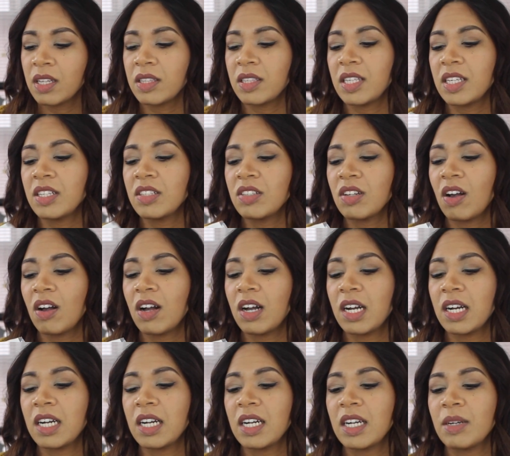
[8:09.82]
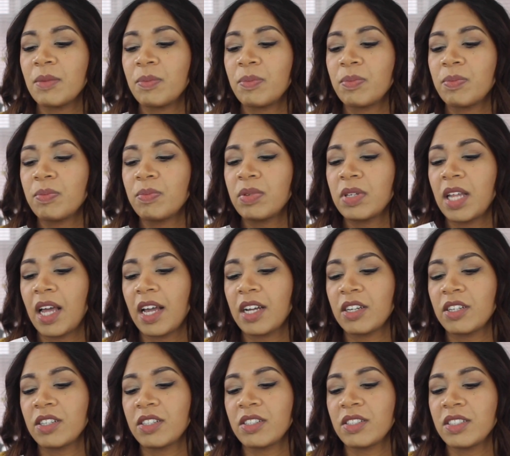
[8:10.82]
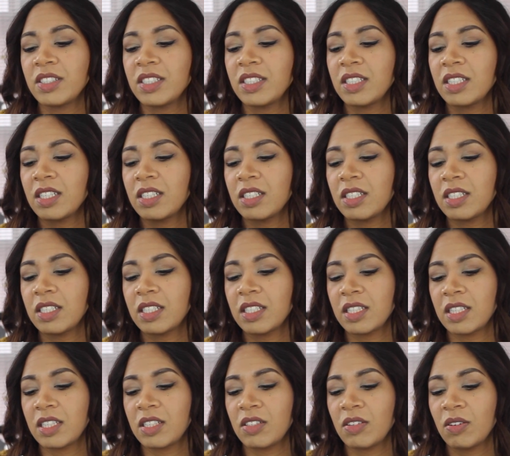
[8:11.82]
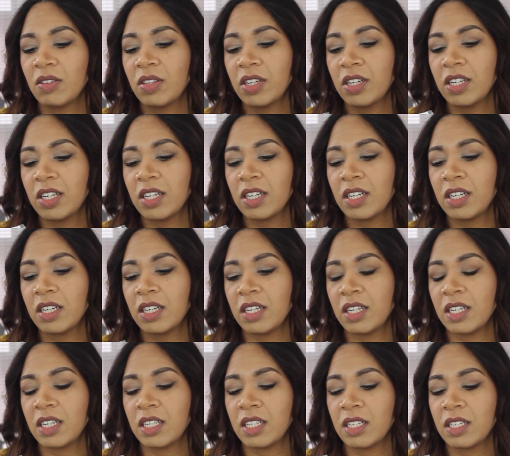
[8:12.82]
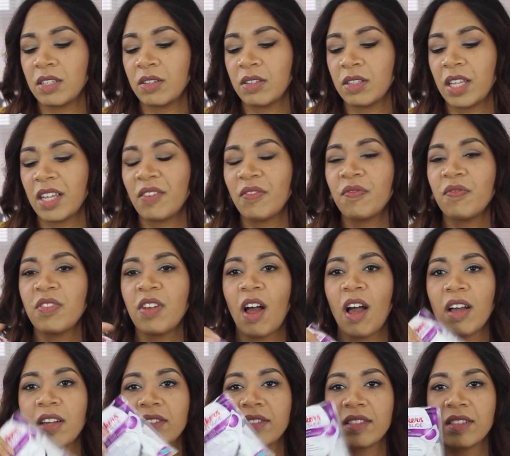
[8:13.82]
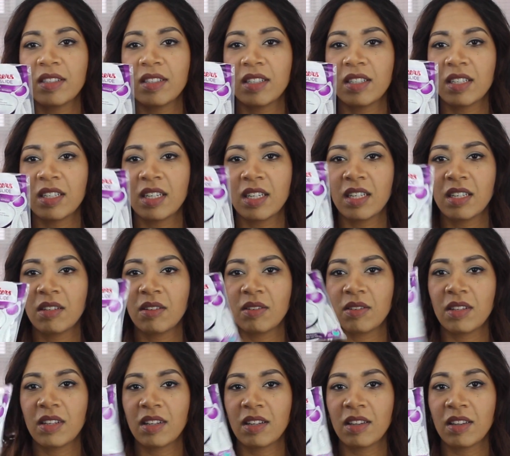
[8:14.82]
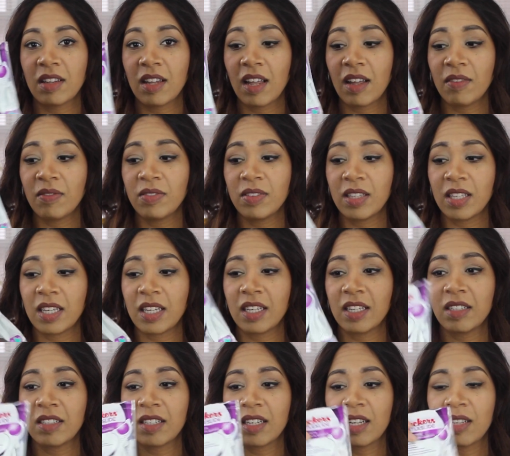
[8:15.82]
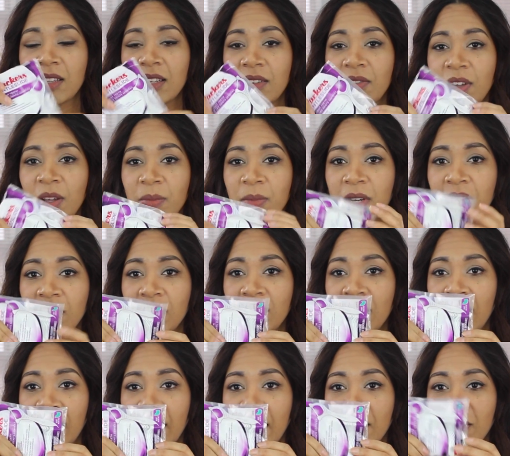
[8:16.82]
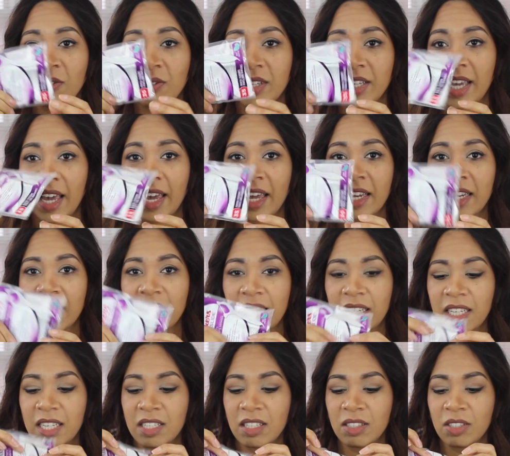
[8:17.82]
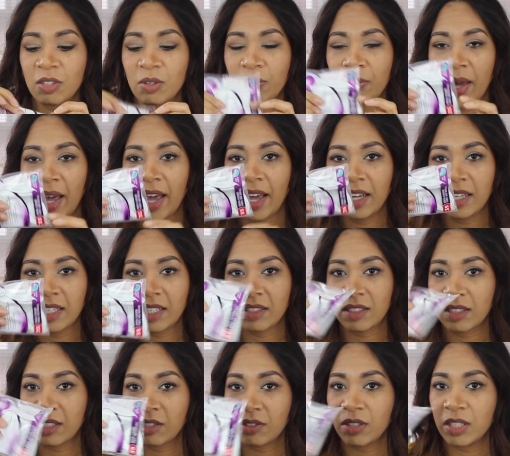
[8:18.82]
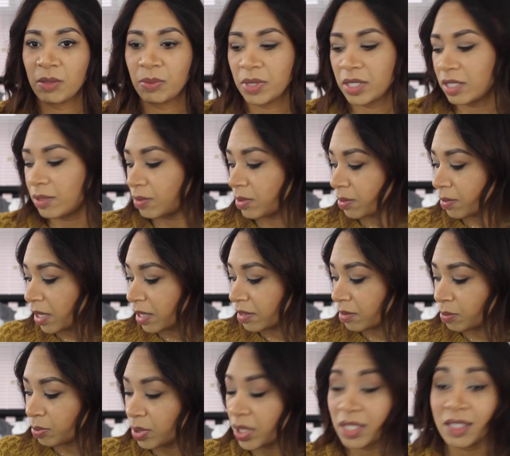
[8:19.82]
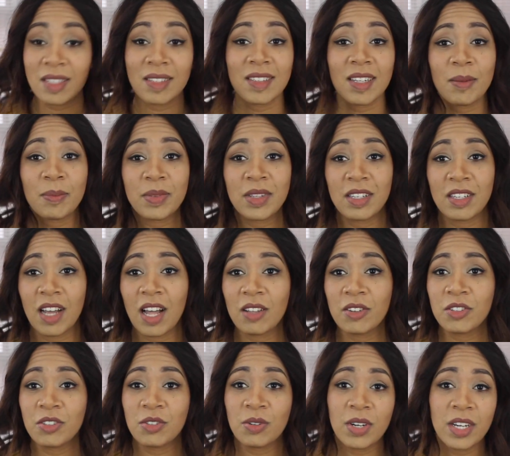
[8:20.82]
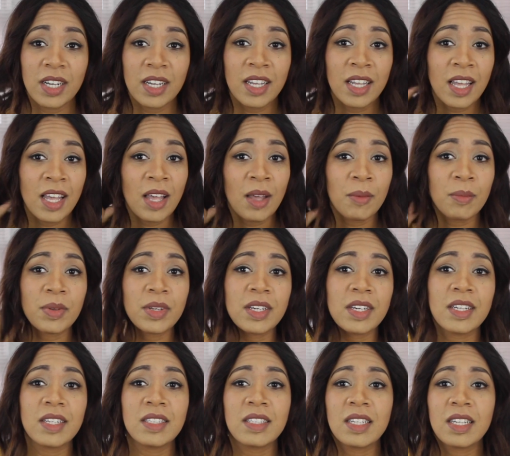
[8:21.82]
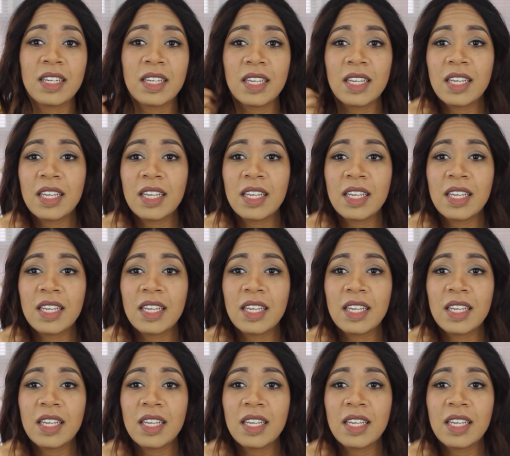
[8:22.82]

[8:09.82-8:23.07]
These are plackers. So they're like floss. Love these, and I love how many you get like in a little pack. I literally pick these up at the dollar store because